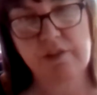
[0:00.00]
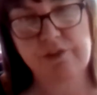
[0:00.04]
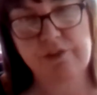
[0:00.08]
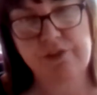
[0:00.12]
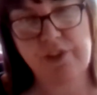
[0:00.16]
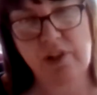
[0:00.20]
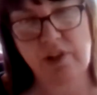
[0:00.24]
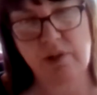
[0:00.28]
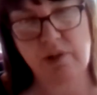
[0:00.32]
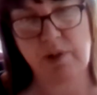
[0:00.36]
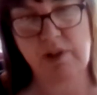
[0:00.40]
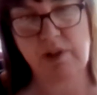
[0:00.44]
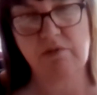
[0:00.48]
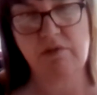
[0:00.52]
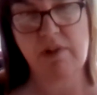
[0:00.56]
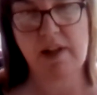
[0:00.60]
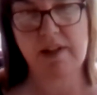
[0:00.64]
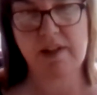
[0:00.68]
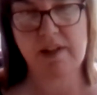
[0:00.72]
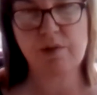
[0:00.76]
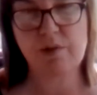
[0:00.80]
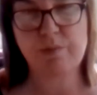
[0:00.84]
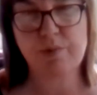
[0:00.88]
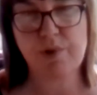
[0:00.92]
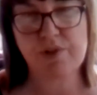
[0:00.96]
following
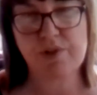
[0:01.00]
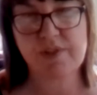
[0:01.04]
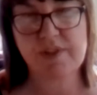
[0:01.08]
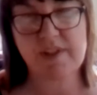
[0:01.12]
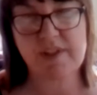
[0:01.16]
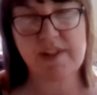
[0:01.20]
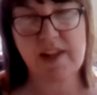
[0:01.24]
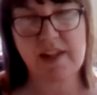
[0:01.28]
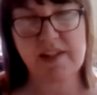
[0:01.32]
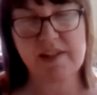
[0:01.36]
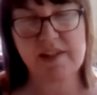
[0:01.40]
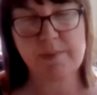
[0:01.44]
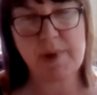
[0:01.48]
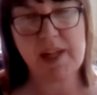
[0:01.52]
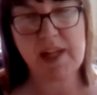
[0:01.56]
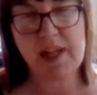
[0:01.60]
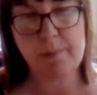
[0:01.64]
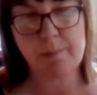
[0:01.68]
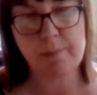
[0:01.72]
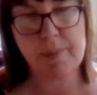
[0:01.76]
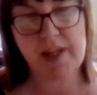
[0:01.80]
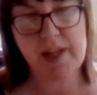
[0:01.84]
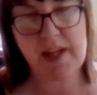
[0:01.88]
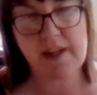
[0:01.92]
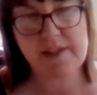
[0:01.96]
radical prostatectomy
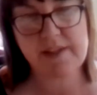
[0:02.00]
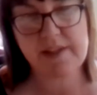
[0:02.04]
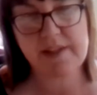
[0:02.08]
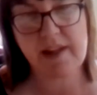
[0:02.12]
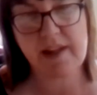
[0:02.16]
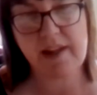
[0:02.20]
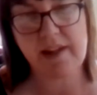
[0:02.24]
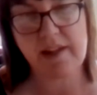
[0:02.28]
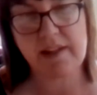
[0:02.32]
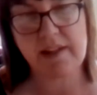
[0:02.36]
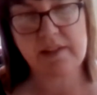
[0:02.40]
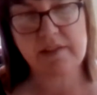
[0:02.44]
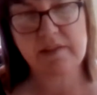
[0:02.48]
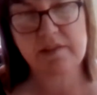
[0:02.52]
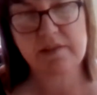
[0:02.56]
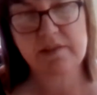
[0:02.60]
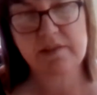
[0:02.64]
and PSA.